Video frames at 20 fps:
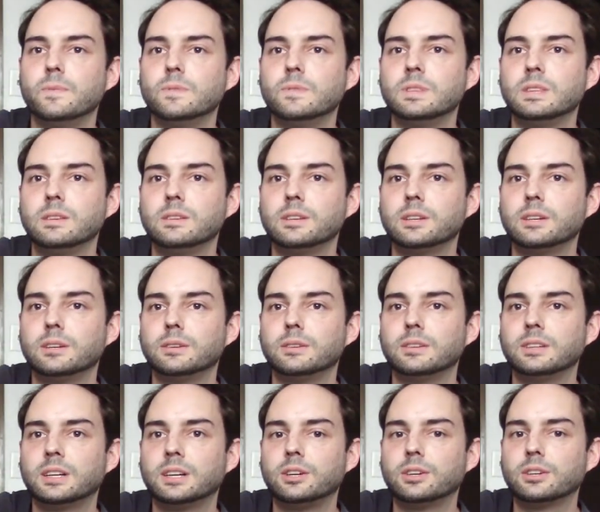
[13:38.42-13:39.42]
you
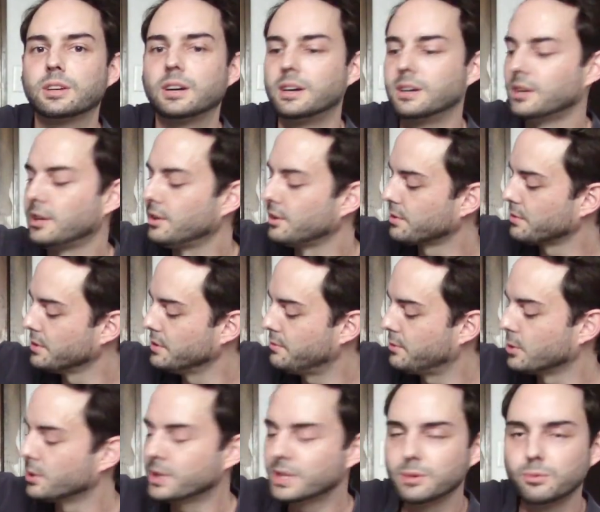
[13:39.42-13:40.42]
know, Hulk on Hulk
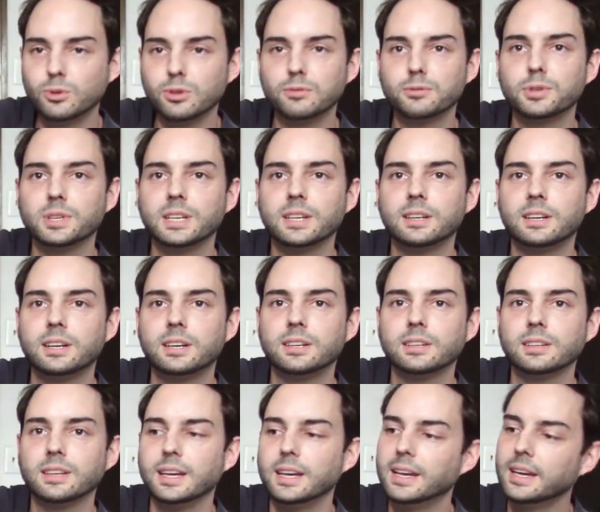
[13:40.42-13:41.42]
340, Wolverine and
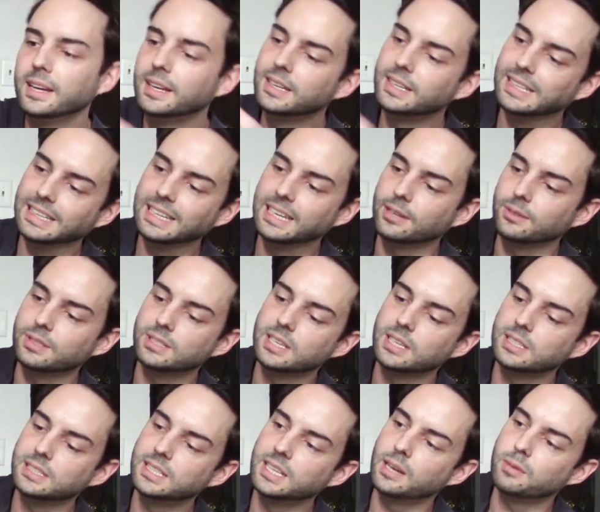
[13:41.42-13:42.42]
Hulk. Now it's
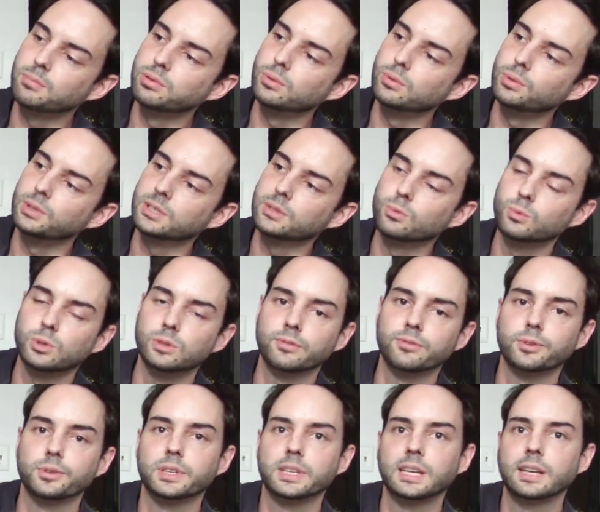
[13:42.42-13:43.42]
Deadpool and
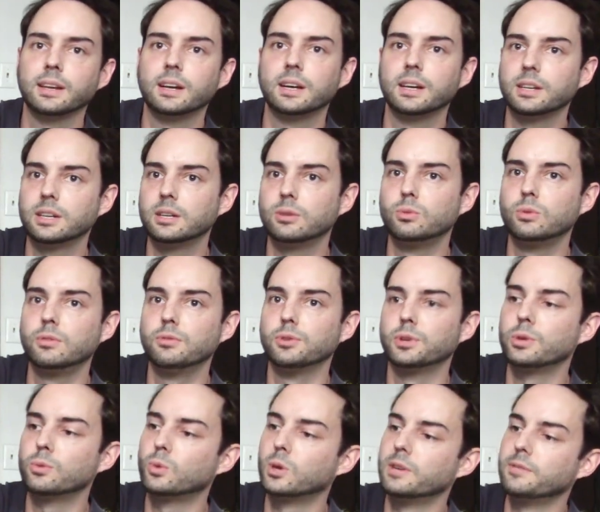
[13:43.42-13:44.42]
Wolverine on
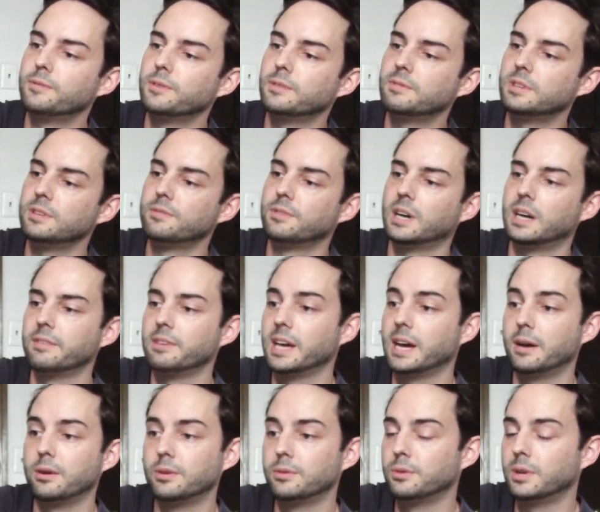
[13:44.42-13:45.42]
Wolverine 155.
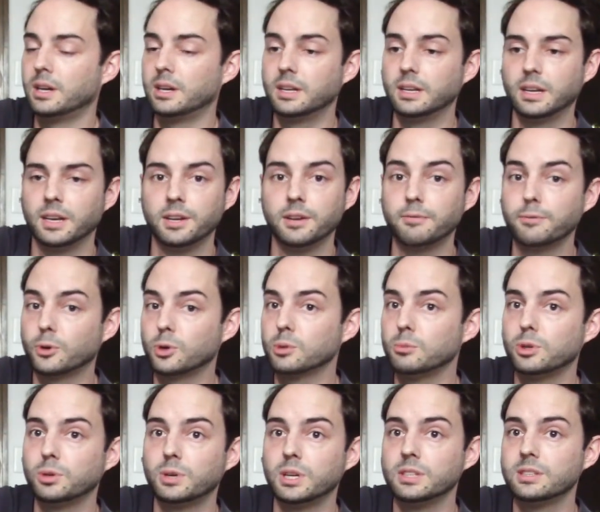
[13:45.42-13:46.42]
Yeah, an
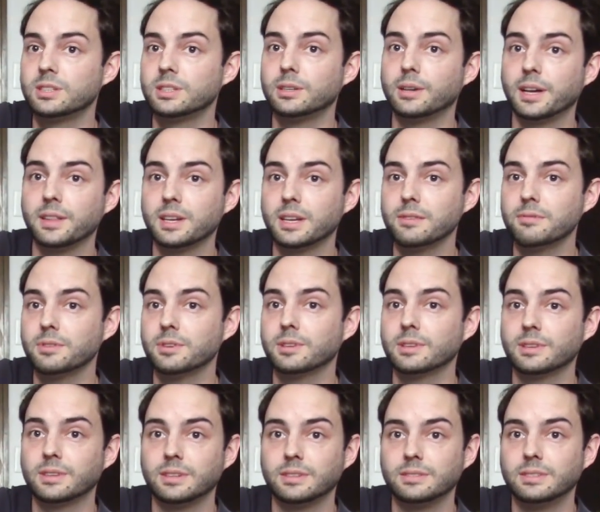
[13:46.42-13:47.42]
affordable one too. I think if
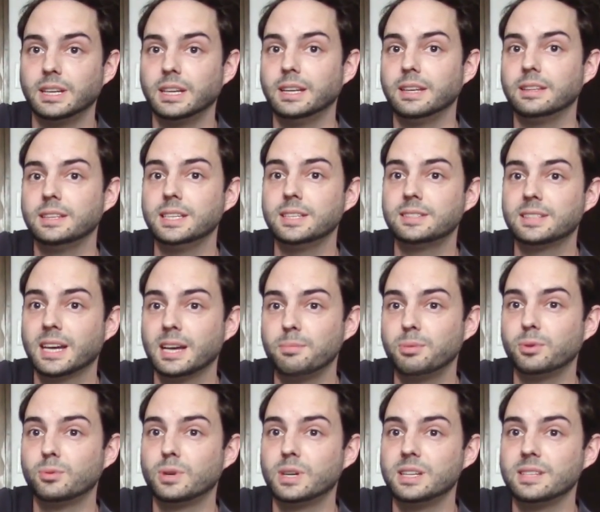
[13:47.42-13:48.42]
you're, these type
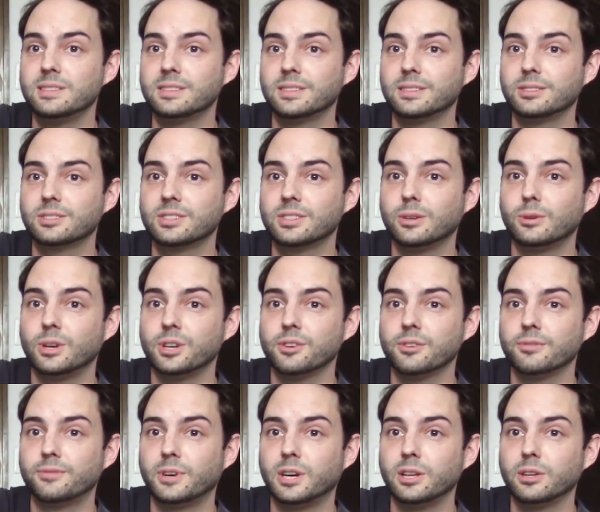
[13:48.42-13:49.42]
of ones, they're so
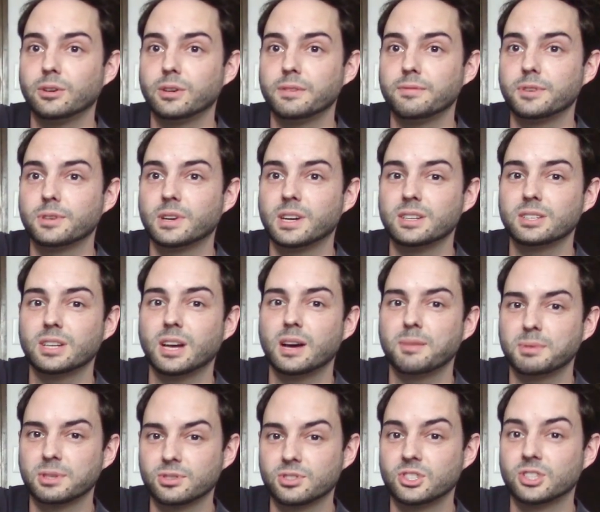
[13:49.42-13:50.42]
underfollowed if you're on
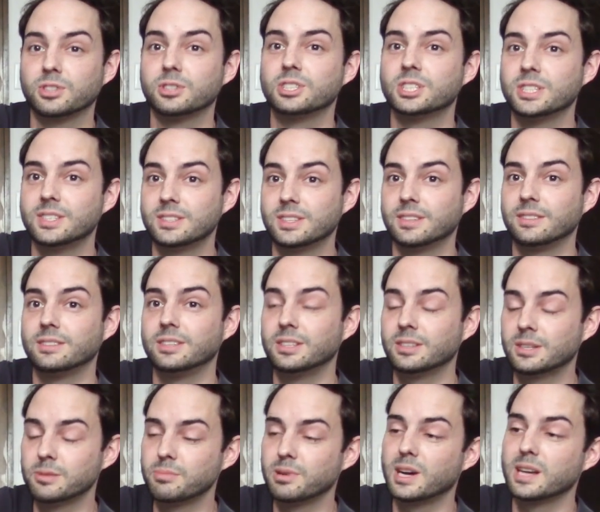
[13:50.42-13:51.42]
top of your searches, and
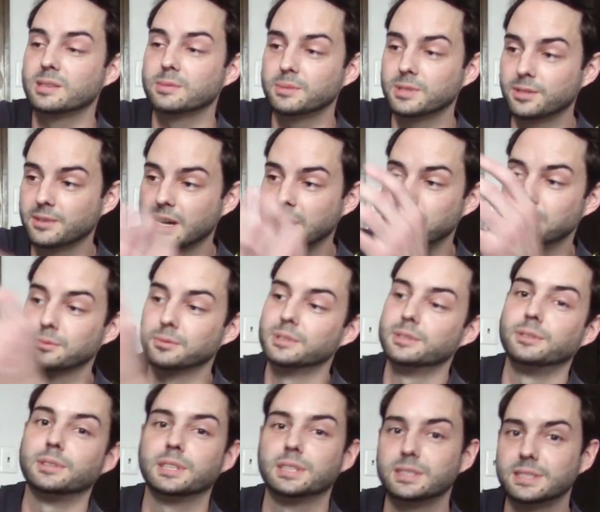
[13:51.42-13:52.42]
you could possibly grab a
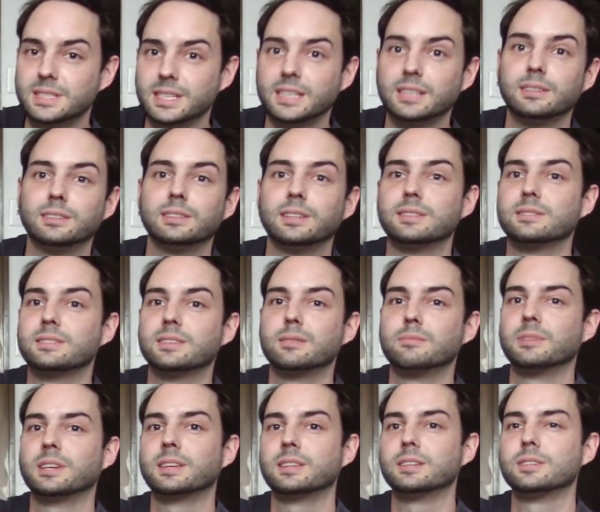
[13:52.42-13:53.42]
real good deal on
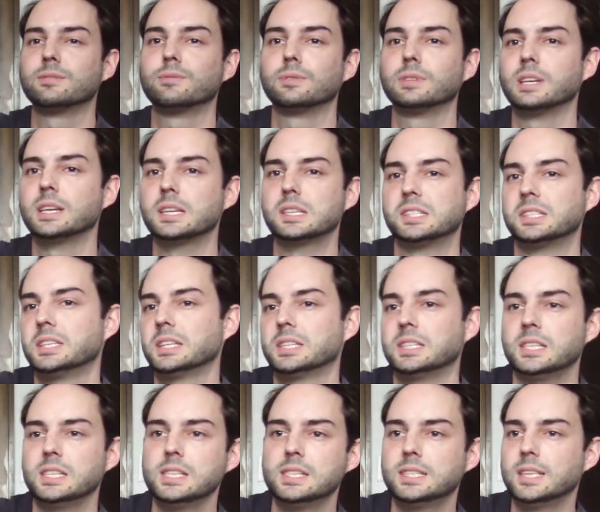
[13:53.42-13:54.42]
something like this for like
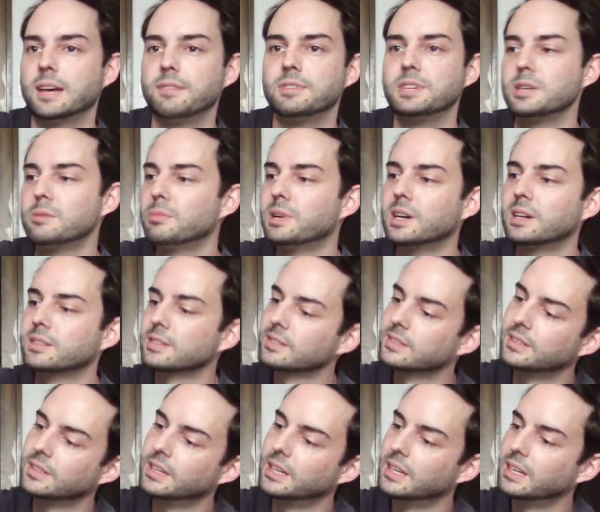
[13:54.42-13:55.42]
60,
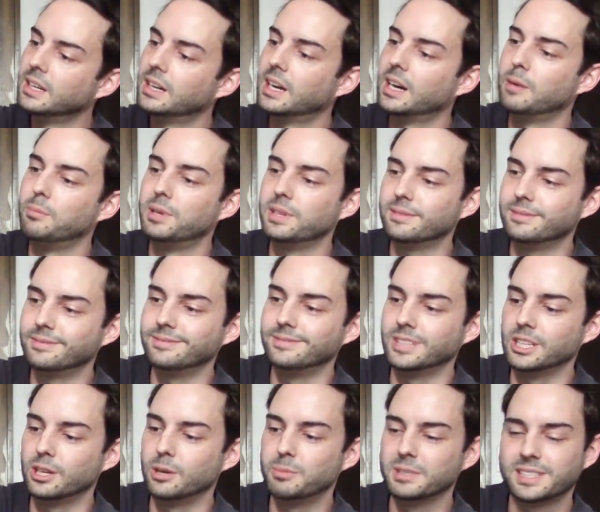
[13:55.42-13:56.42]
$70. But,
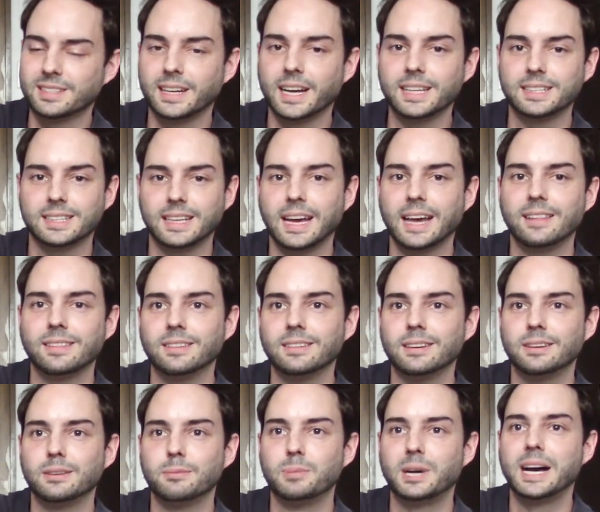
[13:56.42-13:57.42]
you know, besides that,
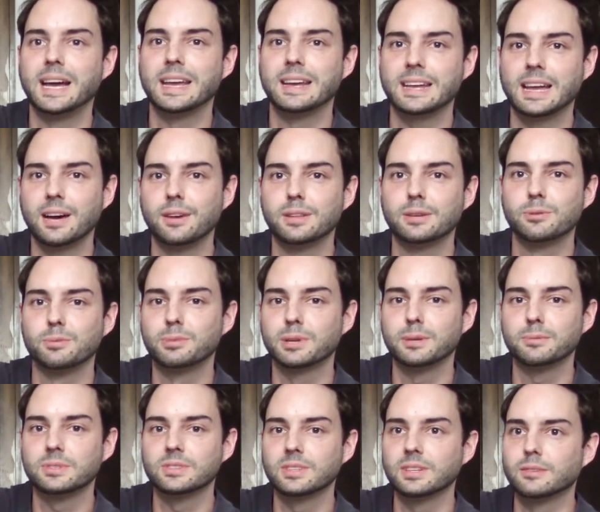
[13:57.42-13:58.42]
buy it now, they would
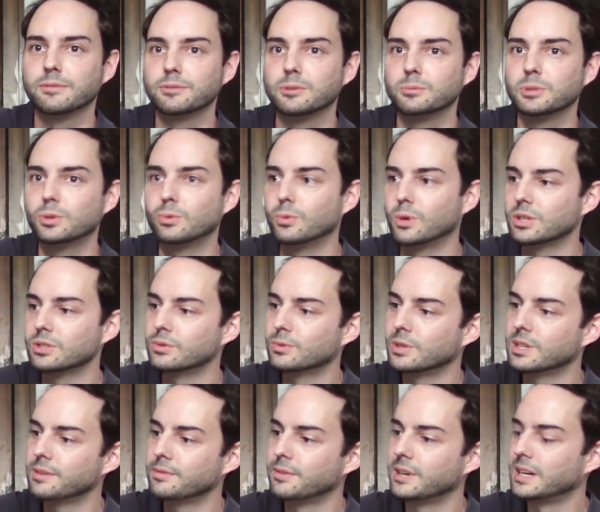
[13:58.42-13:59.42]
probably sell for about
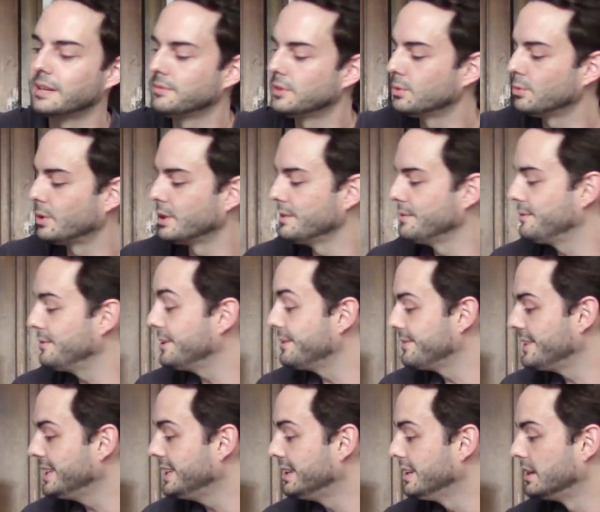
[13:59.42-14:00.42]
125 to
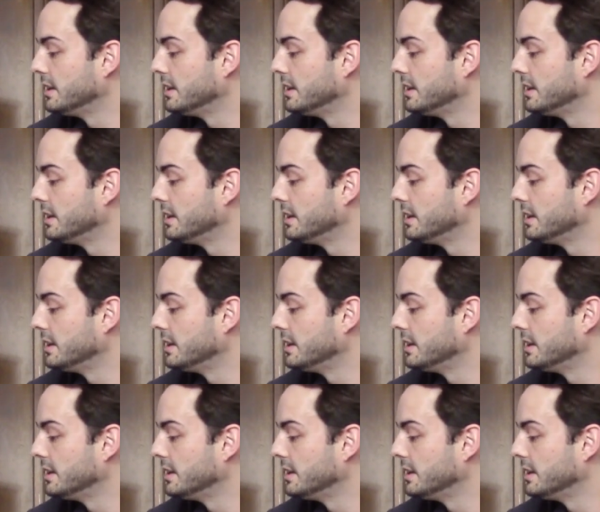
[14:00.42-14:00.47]
150.